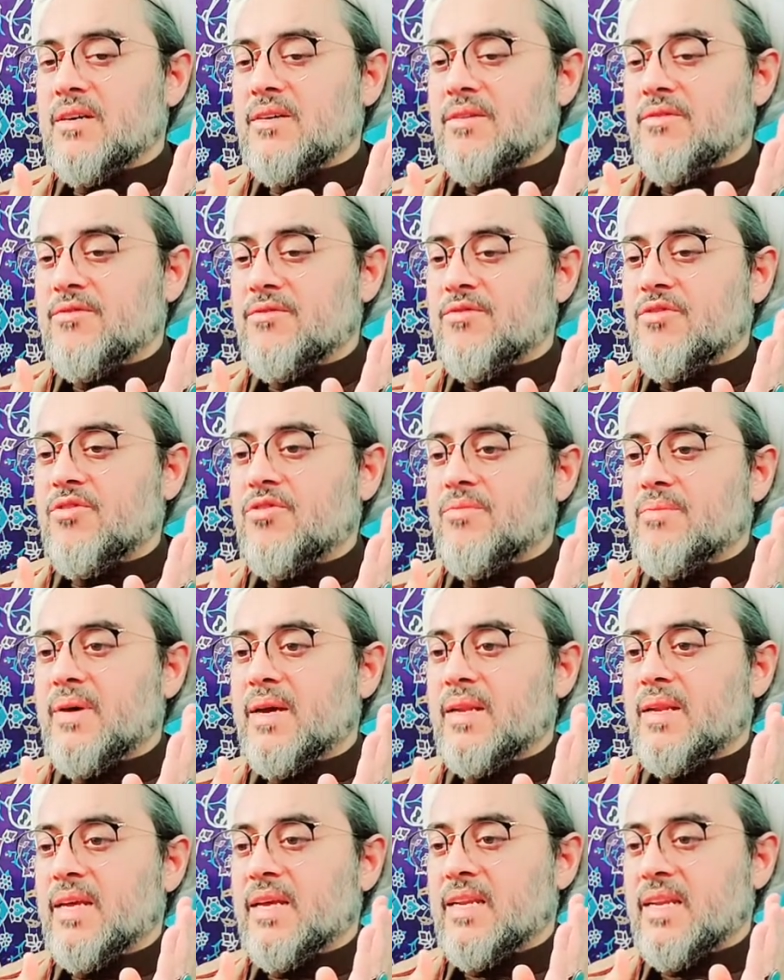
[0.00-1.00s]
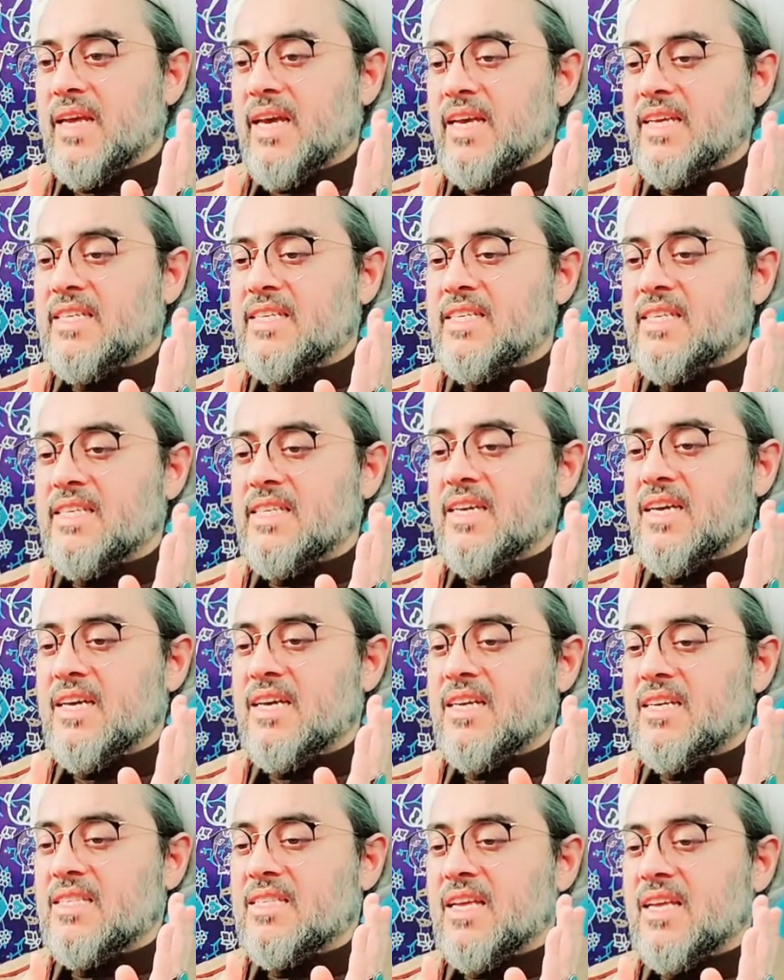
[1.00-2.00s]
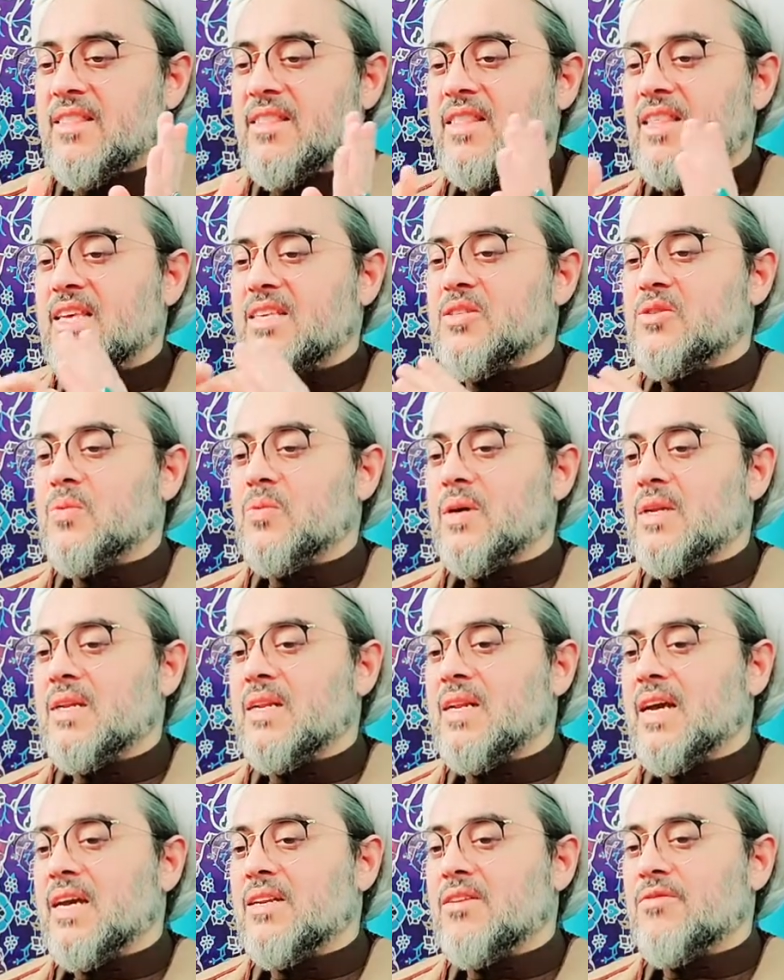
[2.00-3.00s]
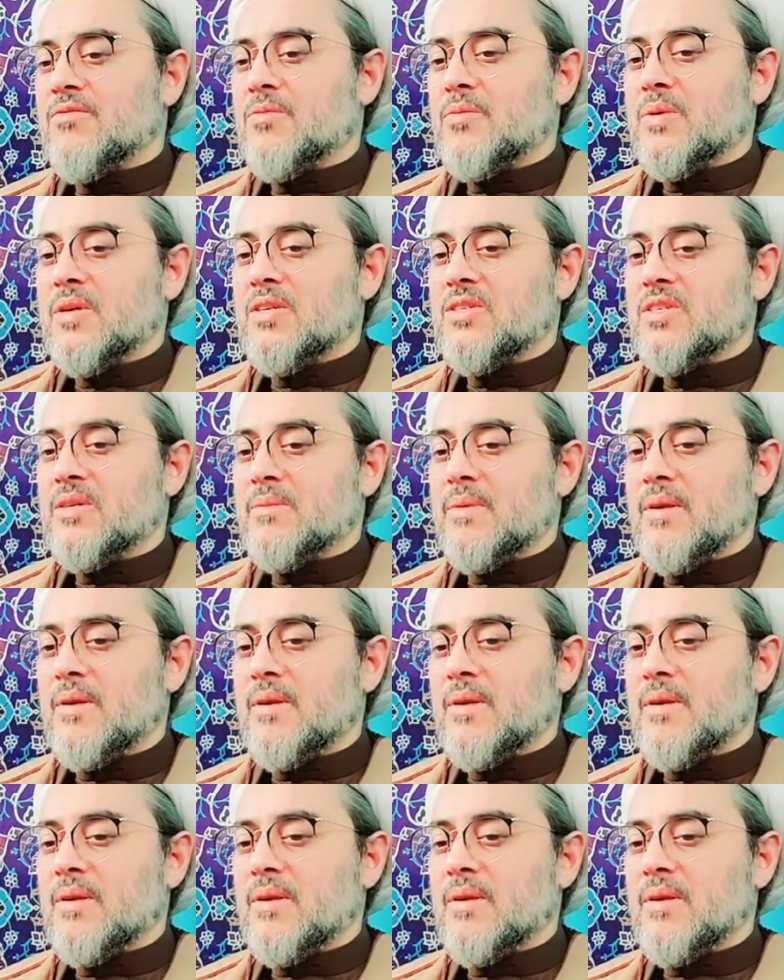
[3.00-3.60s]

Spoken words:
4 men in 80 years, and this one night of worship,